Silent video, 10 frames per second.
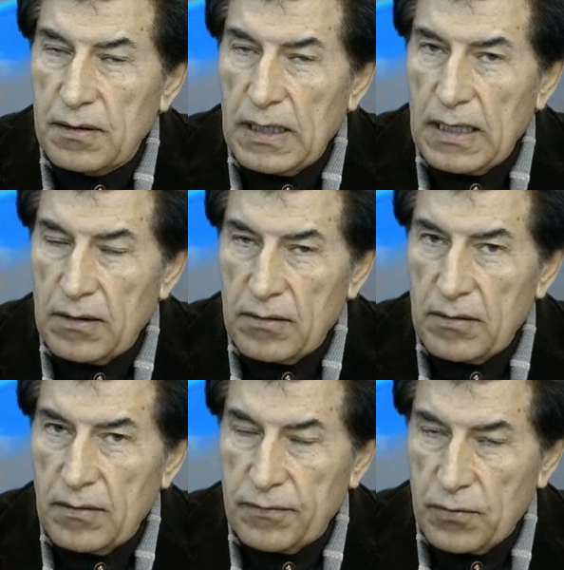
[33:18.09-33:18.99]
And
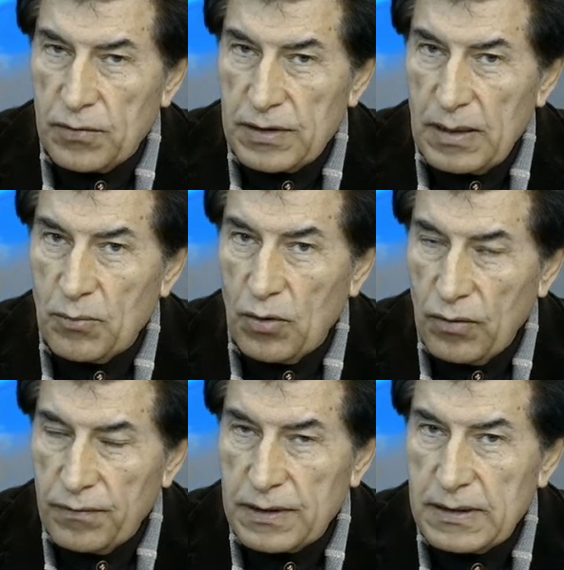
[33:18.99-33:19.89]
of course, I'm
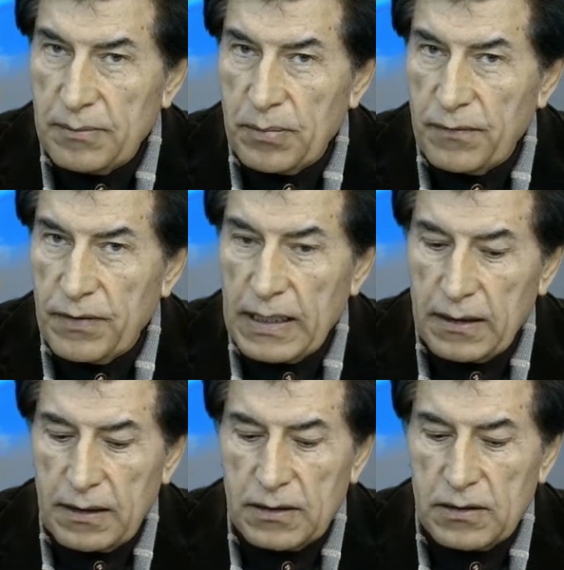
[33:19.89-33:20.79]
oversimplifying
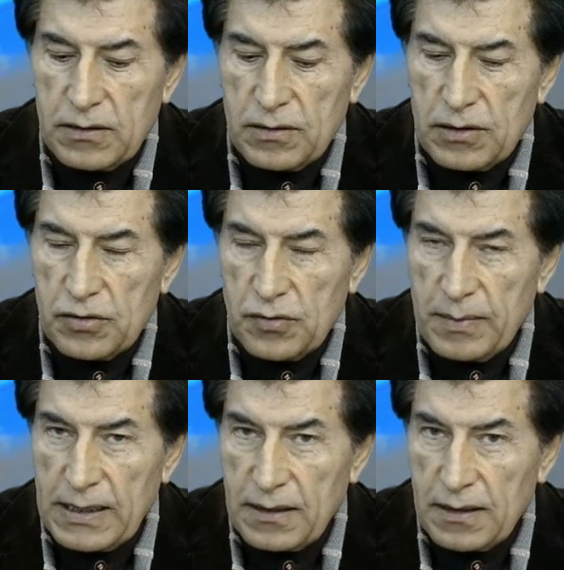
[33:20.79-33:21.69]
this just to
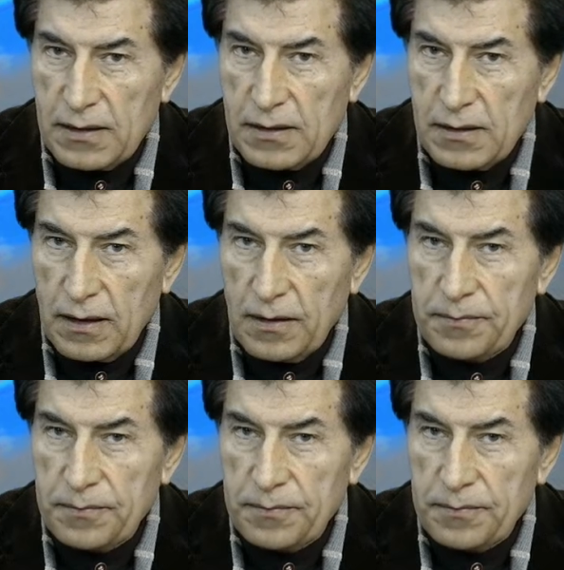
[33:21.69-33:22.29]
make this uh,